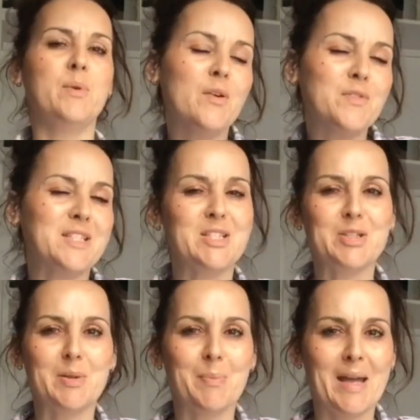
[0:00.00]
And we obviously
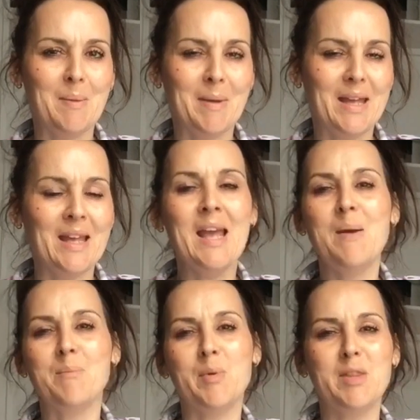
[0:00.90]
took the baby,
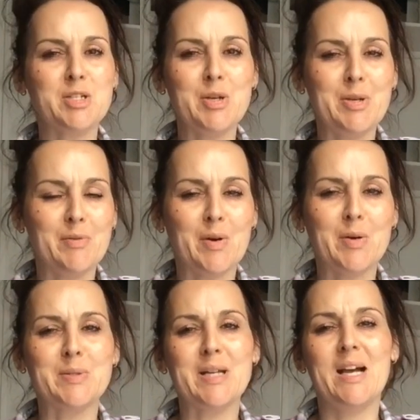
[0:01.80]
but with a two year
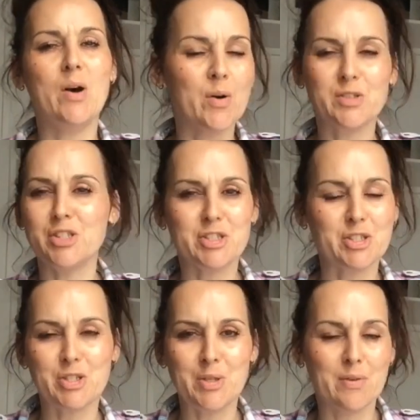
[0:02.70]
old, uh, just
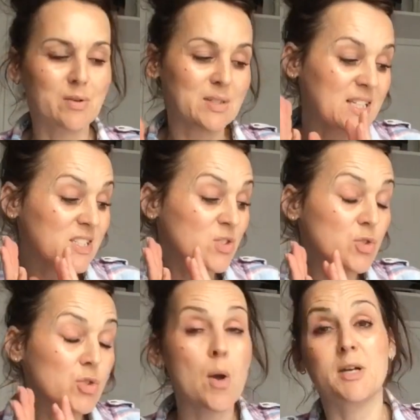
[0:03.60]
a two year old, it's
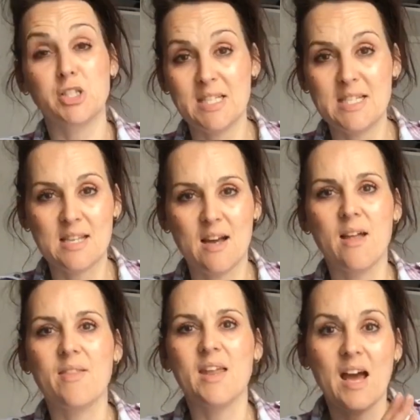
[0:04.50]
so much
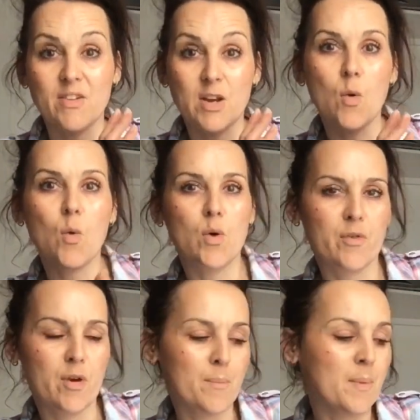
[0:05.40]
easier than having all
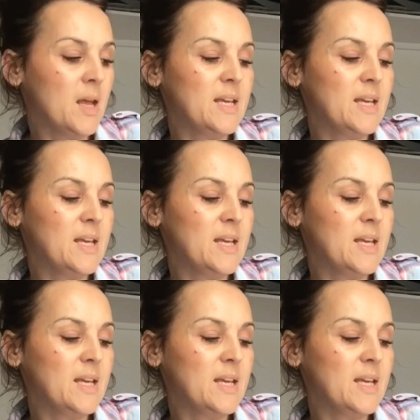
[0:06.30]
of them.